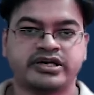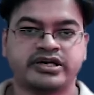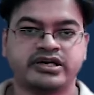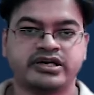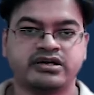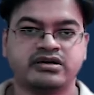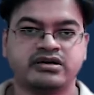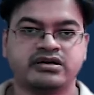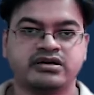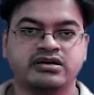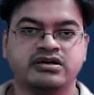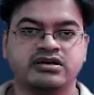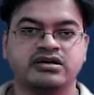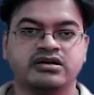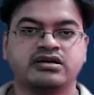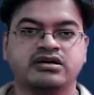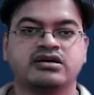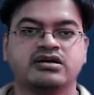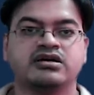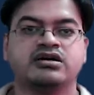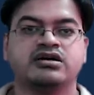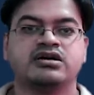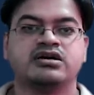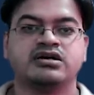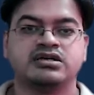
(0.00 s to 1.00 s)
it,
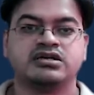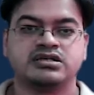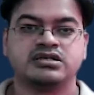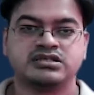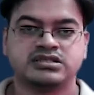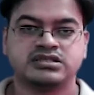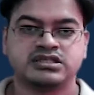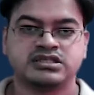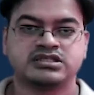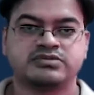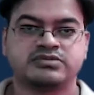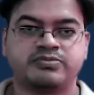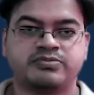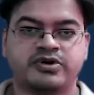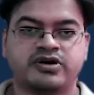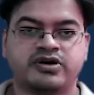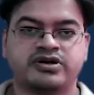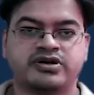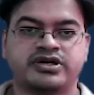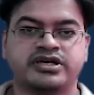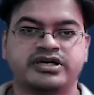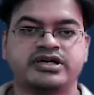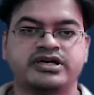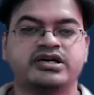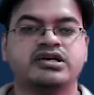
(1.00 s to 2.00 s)
just
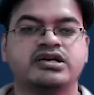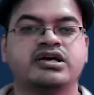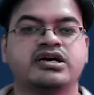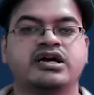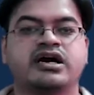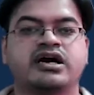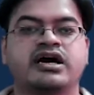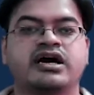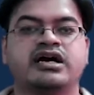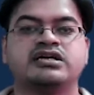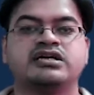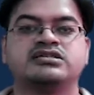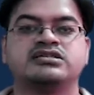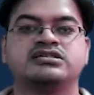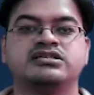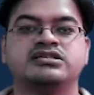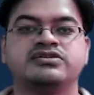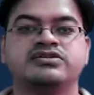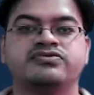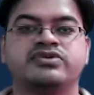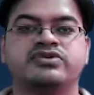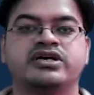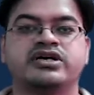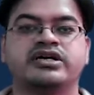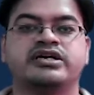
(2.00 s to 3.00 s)
plot it and see
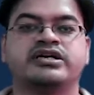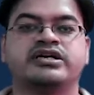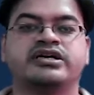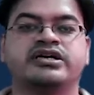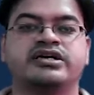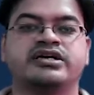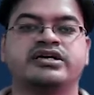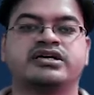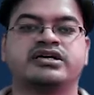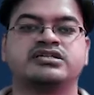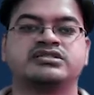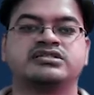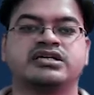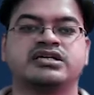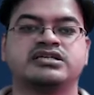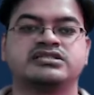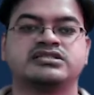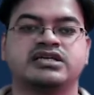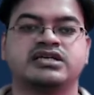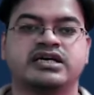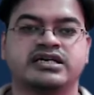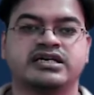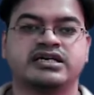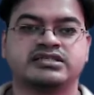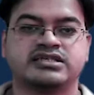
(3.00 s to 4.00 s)
where it intersects
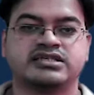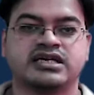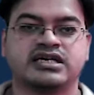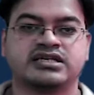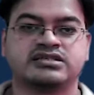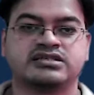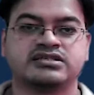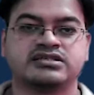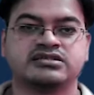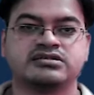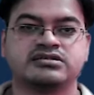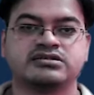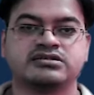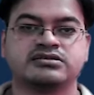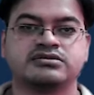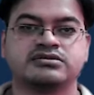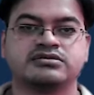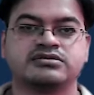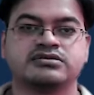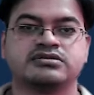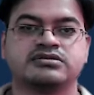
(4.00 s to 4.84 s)
x-axis.